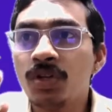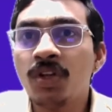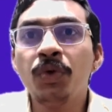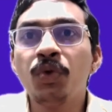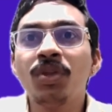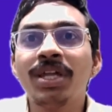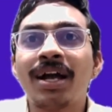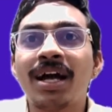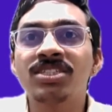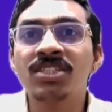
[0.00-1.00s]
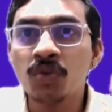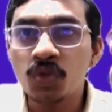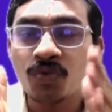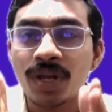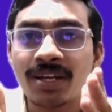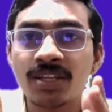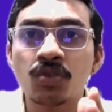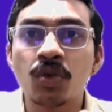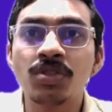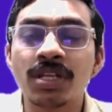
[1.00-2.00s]
Now you know the cause. Now you should work on the
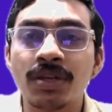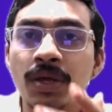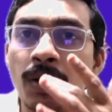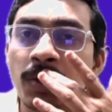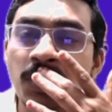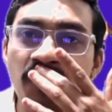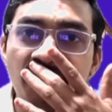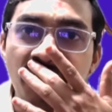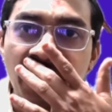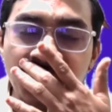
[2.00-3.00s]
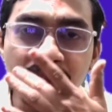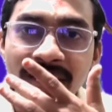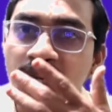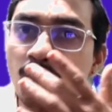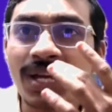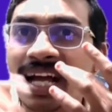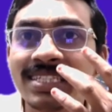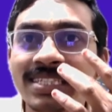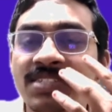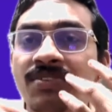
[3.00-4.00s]
solution. So why should I? The root cause
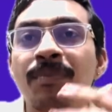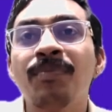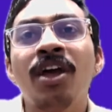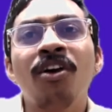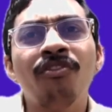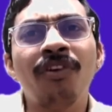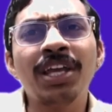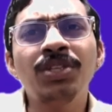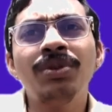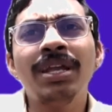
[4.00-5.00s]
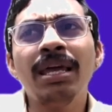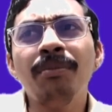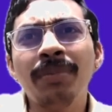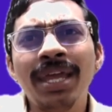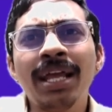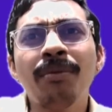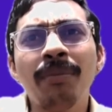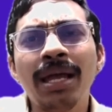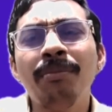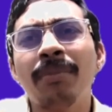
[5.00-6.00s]
is this one. Why should I make
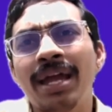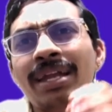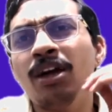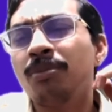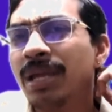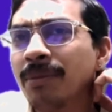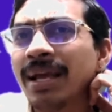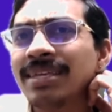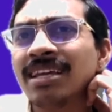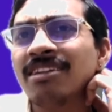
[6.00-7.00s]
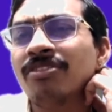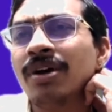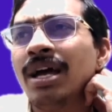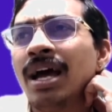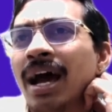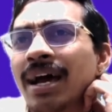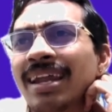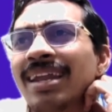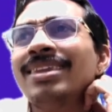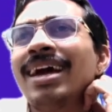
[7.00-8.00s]
my mind or make myself
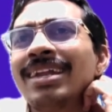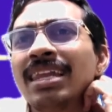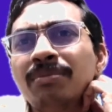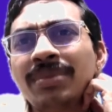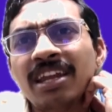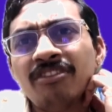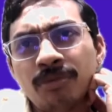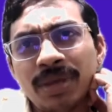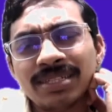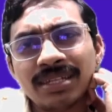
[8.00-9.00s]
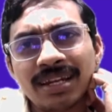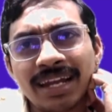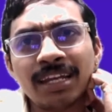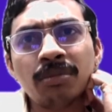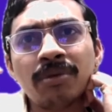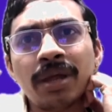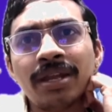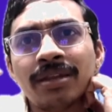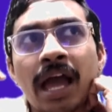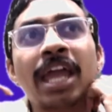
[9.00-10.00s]
run that limited information run in my
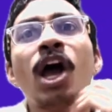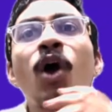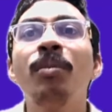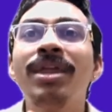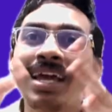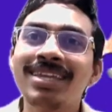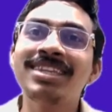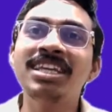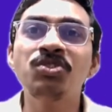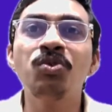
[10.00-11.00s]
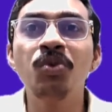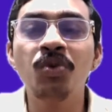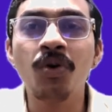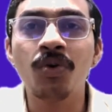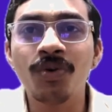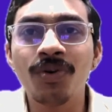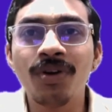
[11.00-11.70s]
mind? I have many other things to do. No,